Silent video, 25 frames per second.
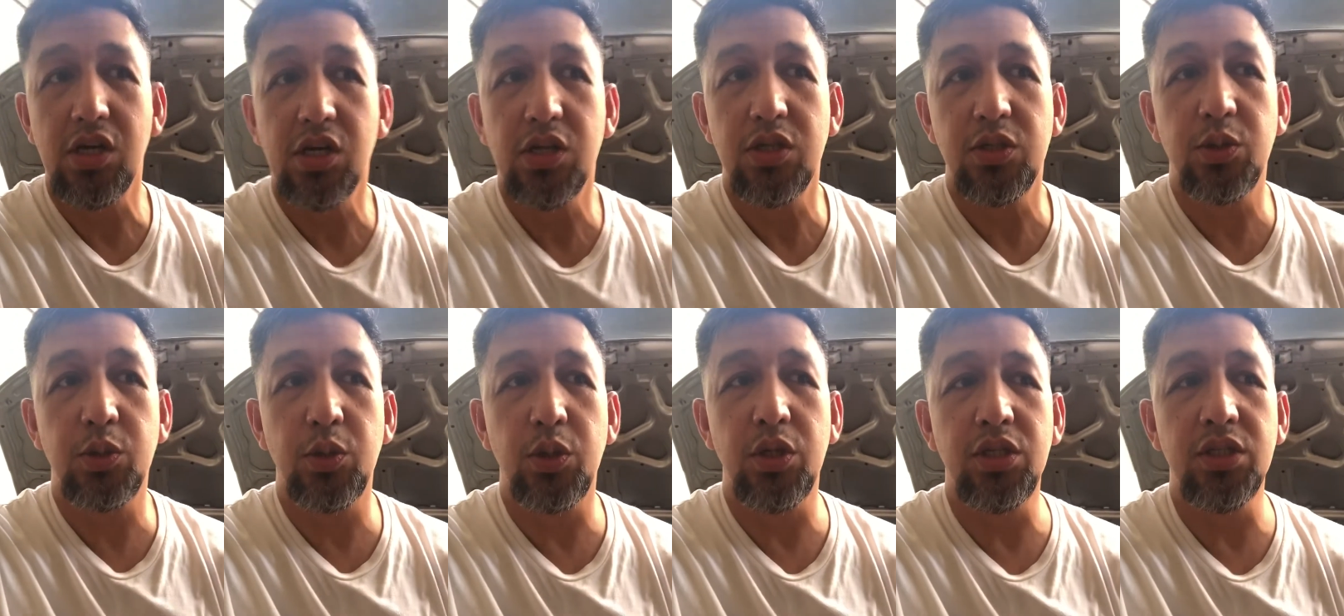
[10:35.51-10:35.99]

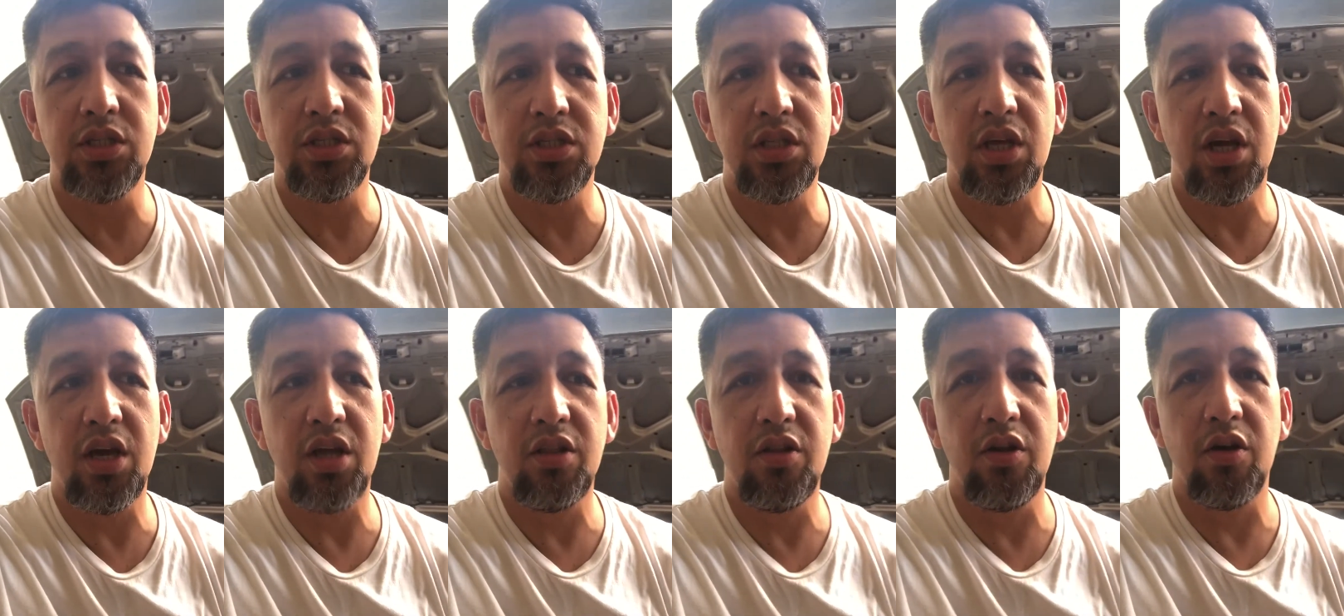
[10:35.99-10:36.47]
so
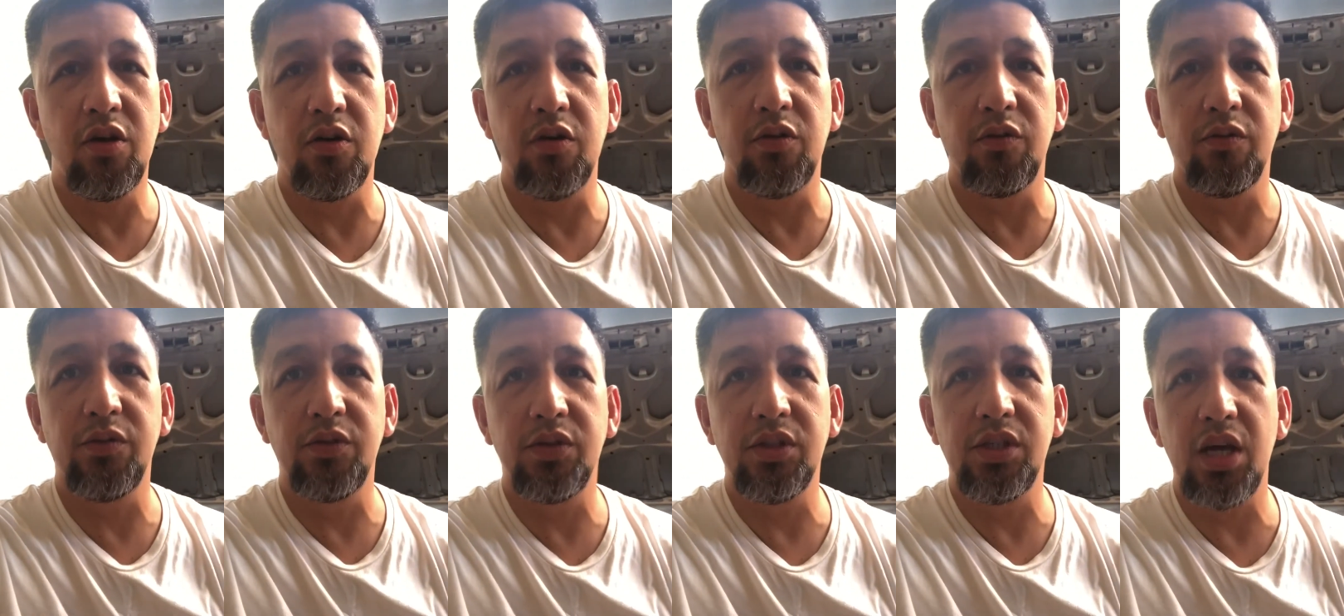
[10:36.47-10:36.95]
instead
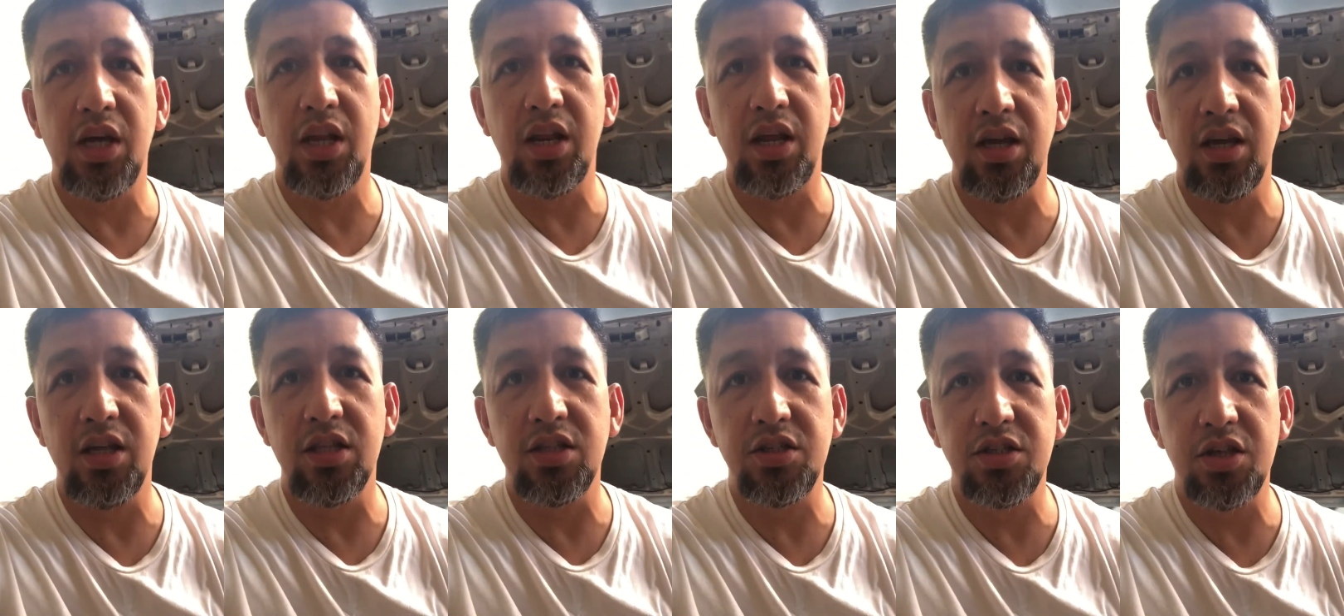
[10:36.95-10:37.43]
of
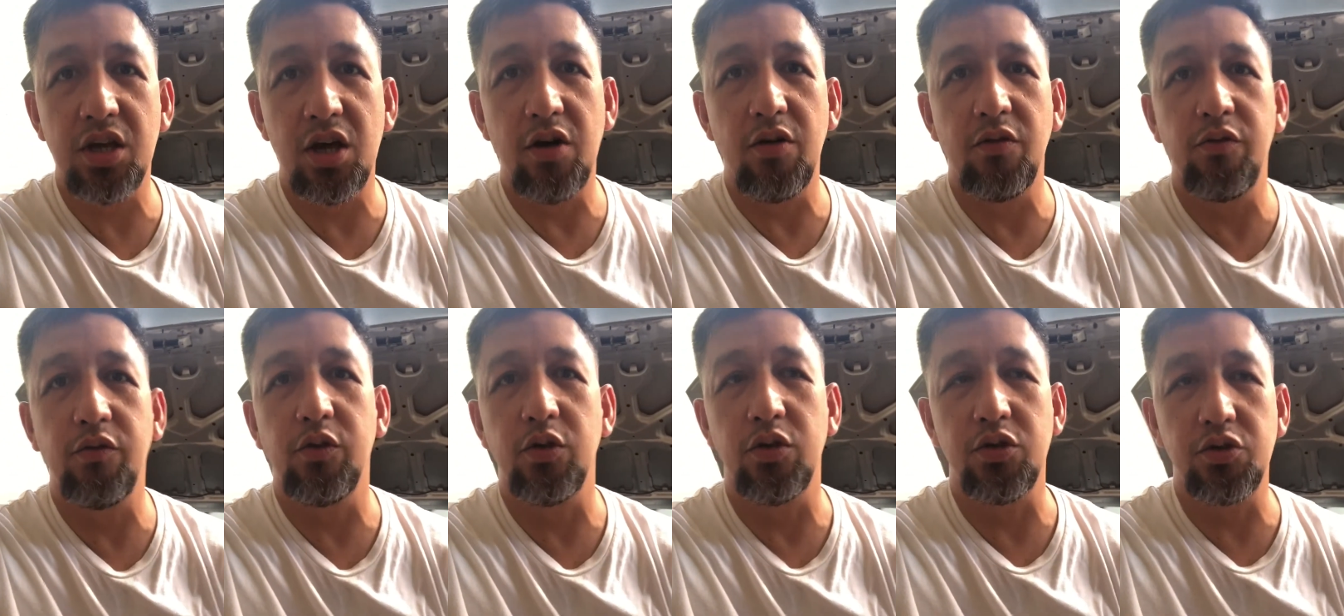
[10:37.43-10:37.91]
setting
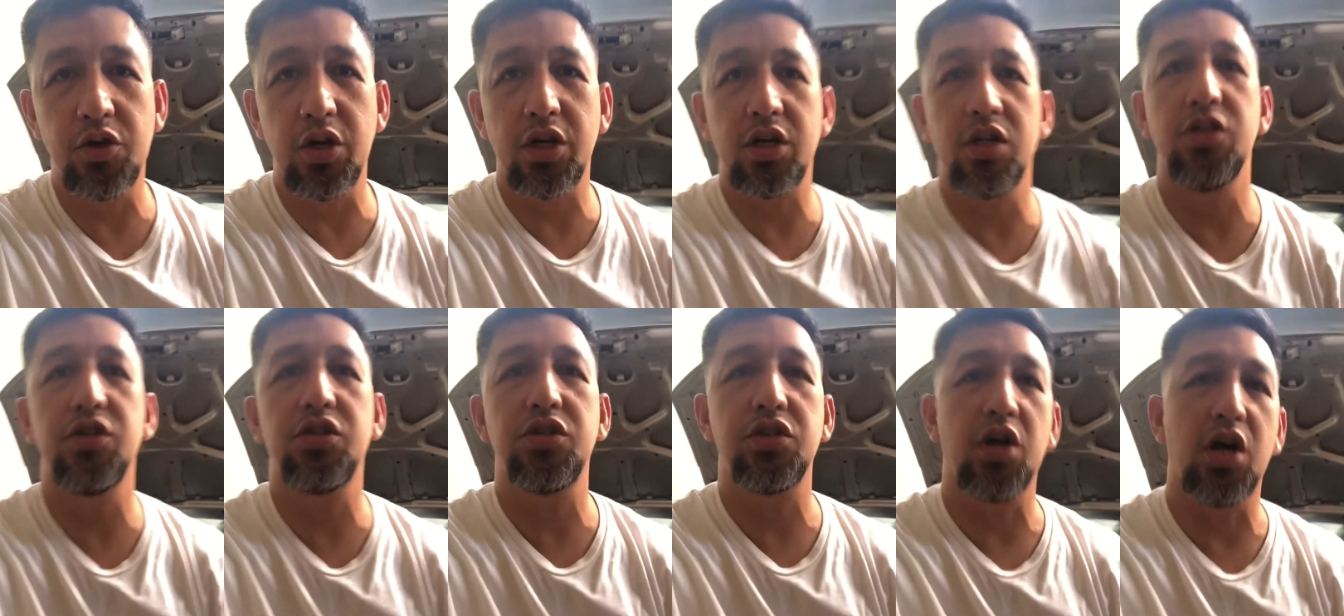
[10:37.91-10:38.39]
itself to
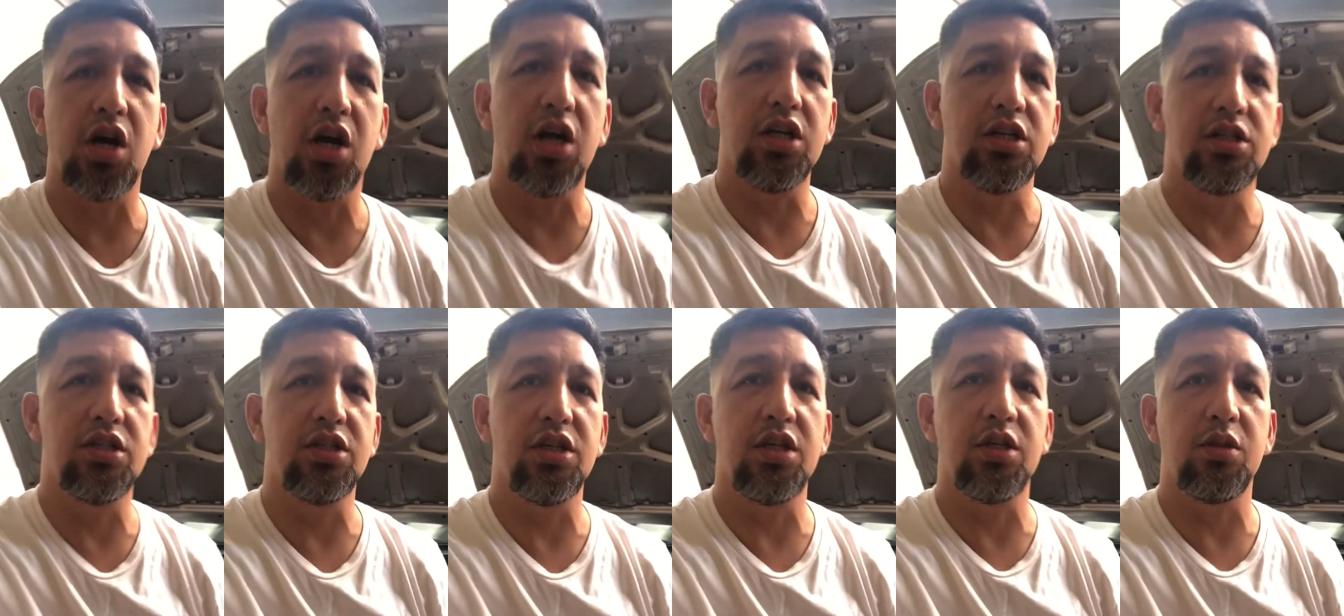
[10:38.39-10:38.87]
trickle
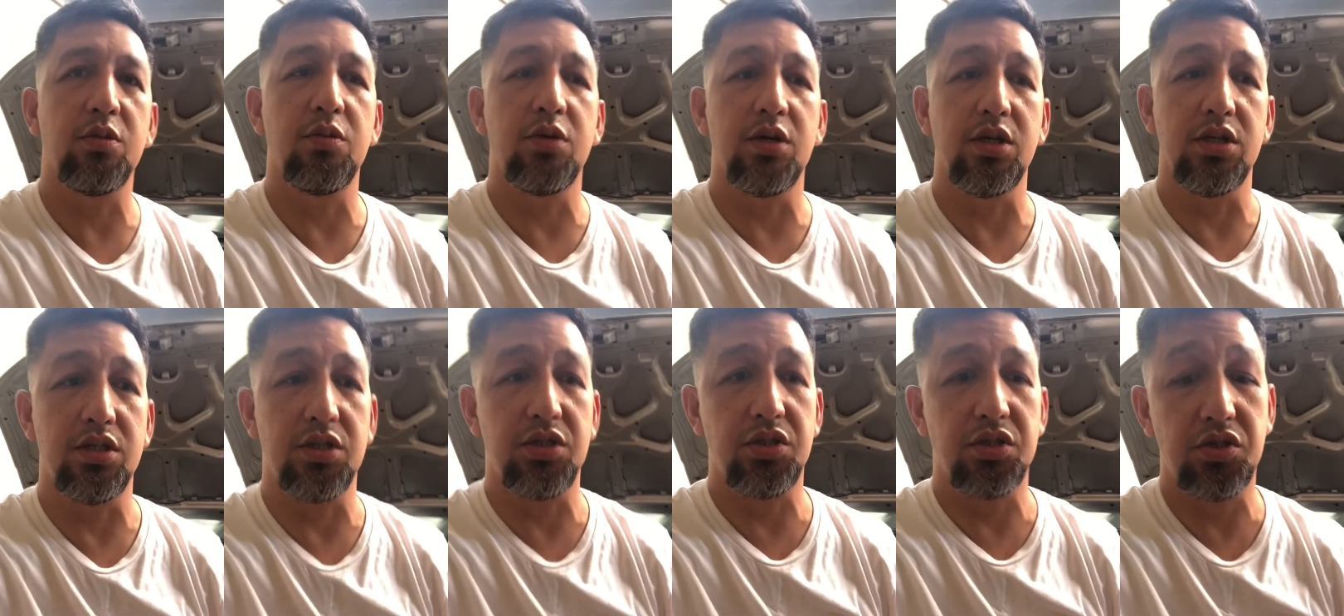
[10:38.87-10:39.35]
charge, it
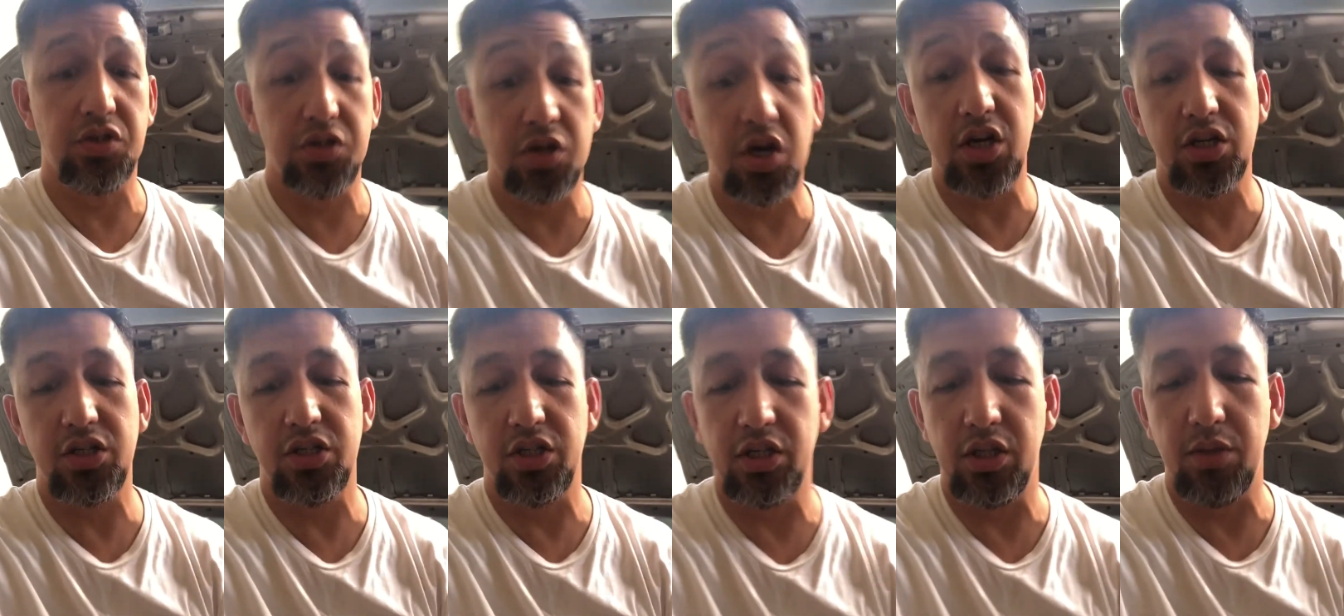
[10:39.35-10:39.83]
was
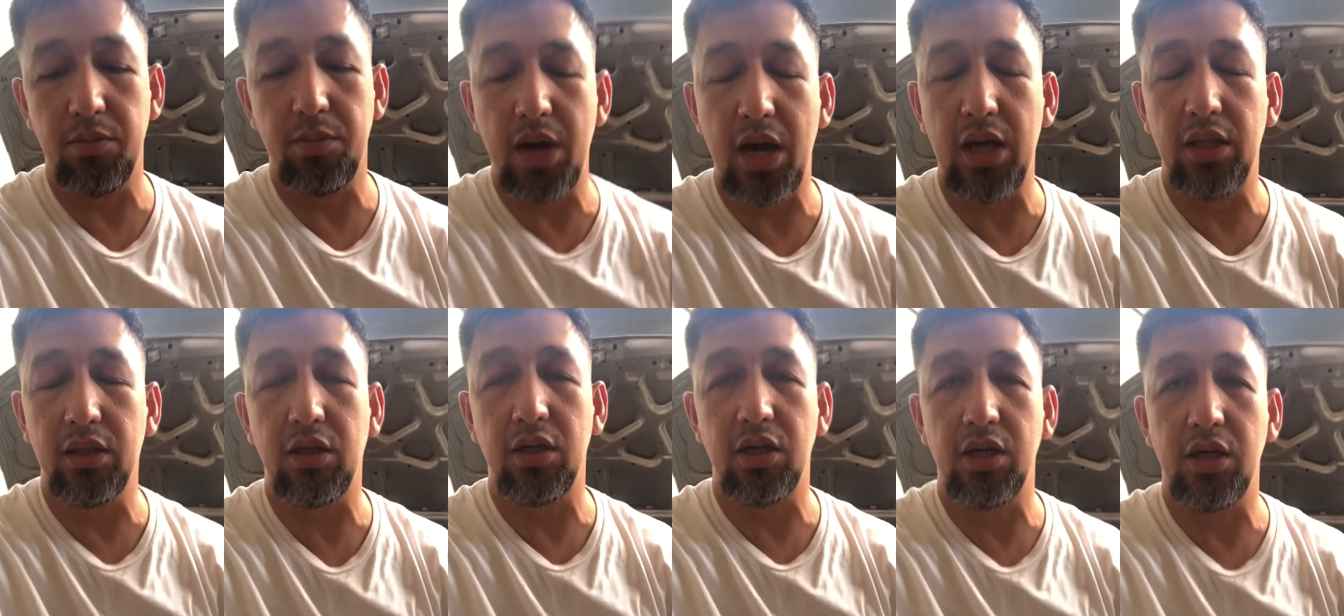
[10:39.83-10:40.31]
charging the
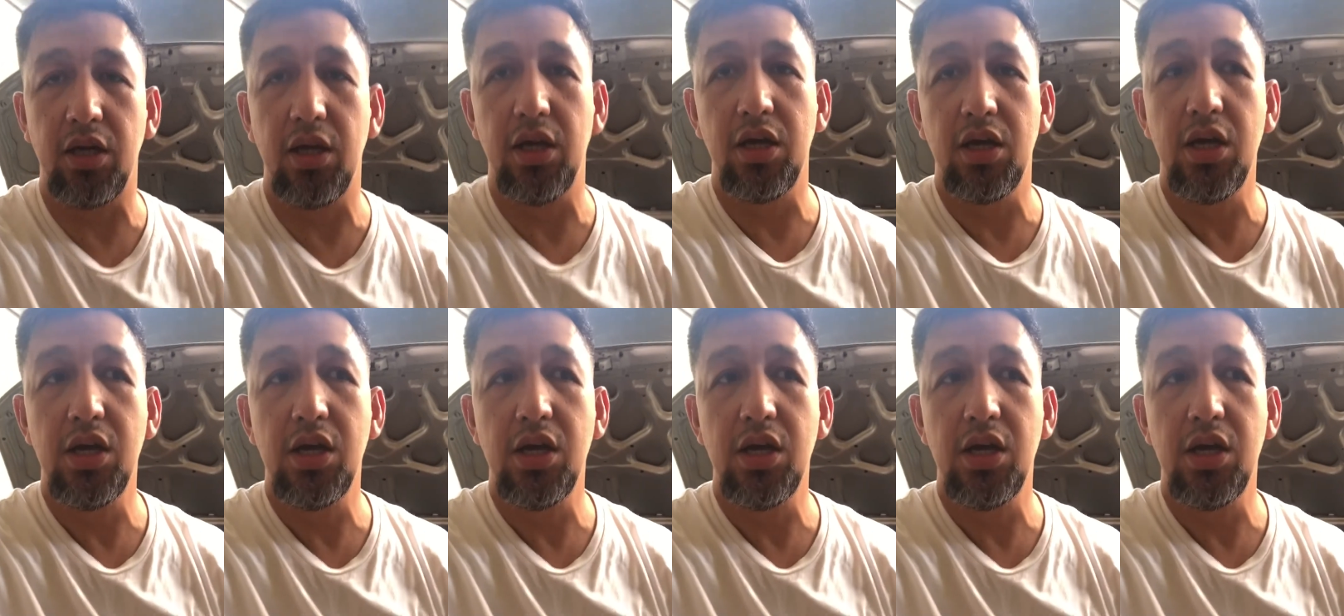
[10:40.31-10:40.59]
battery.